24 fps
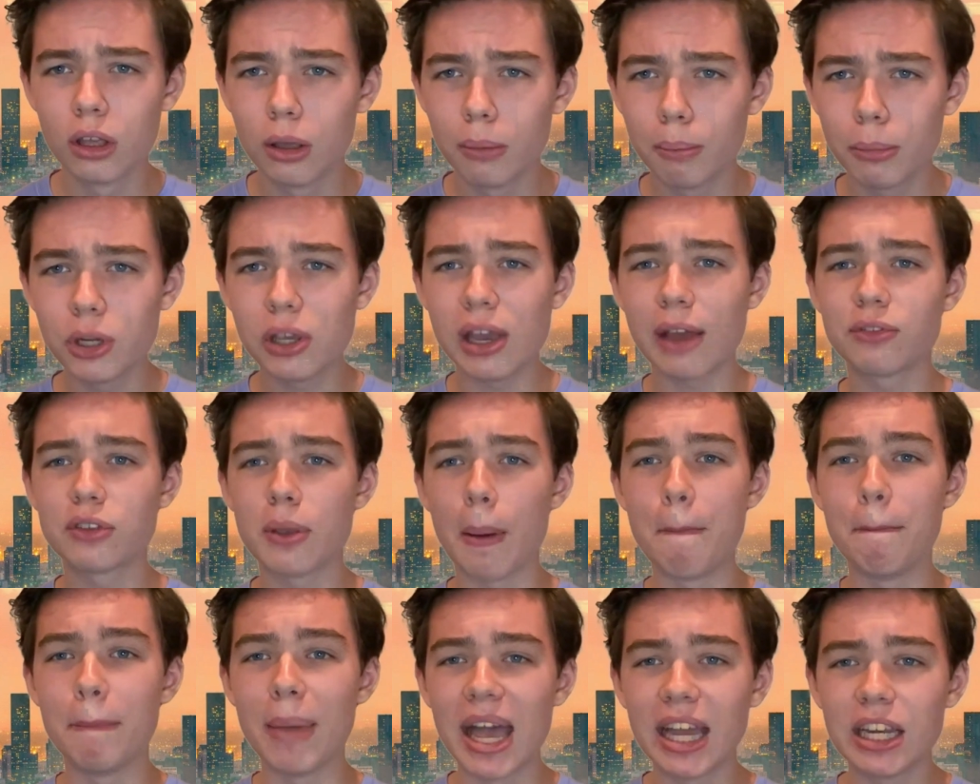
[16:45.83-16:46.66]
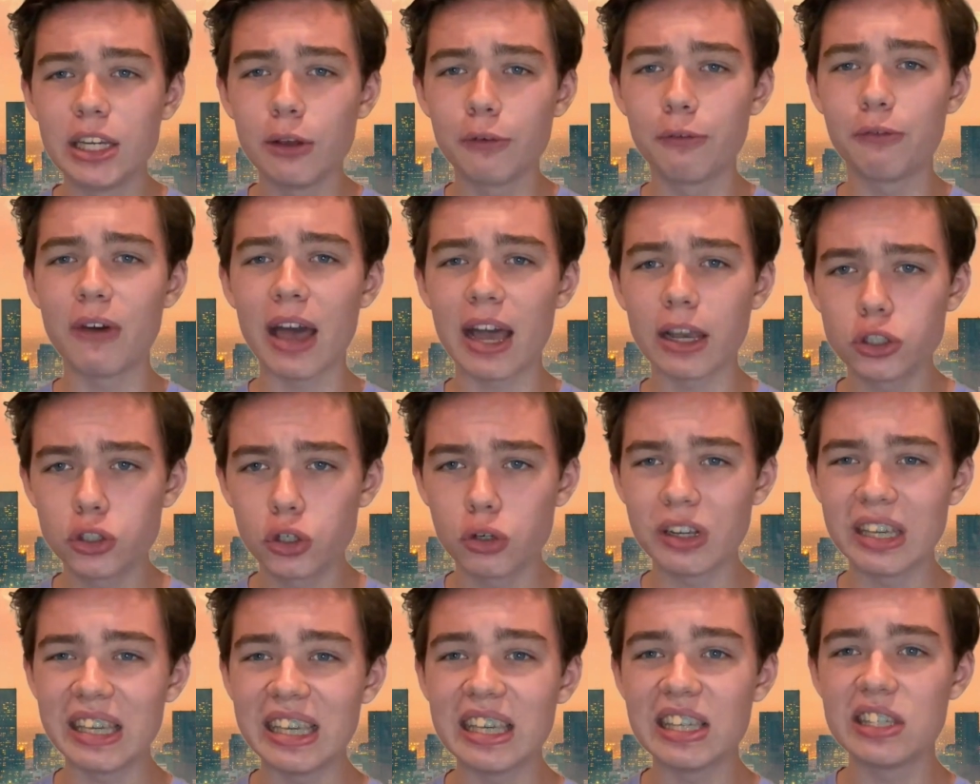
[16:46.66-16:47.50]
but you have to
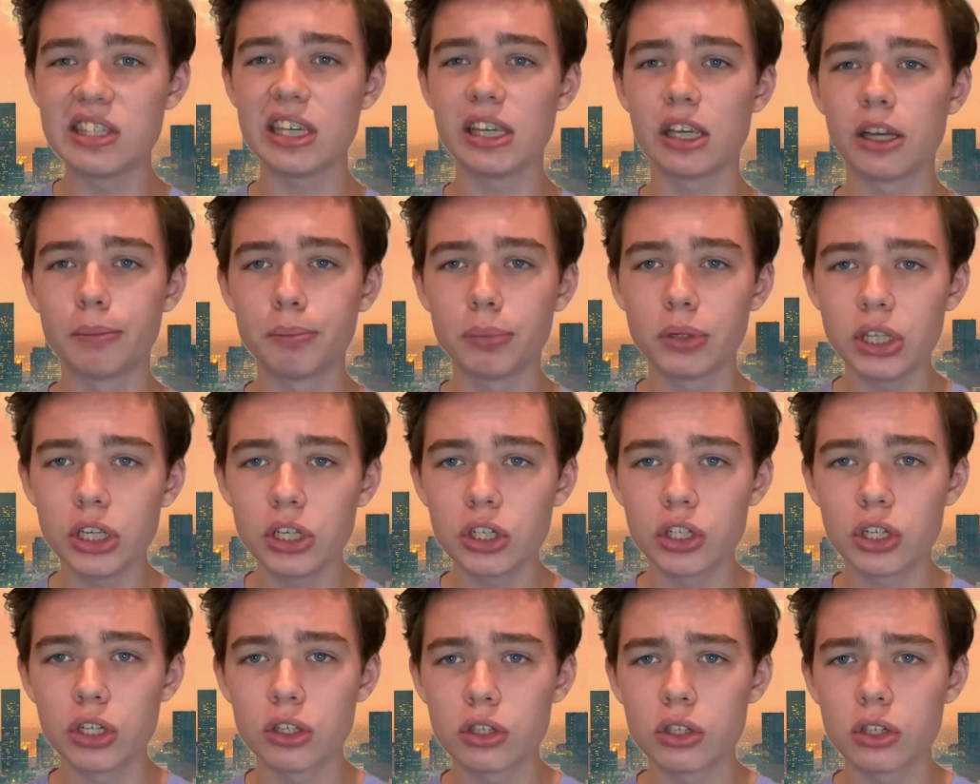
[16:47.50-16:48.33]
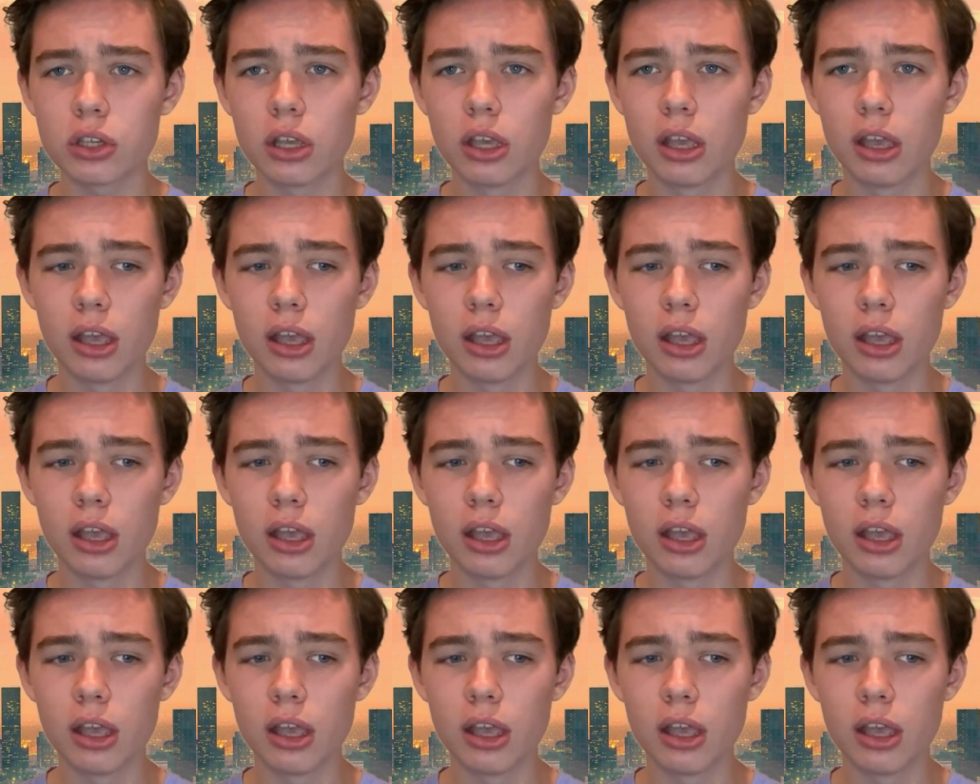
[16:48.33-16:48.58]
manufacture easy completions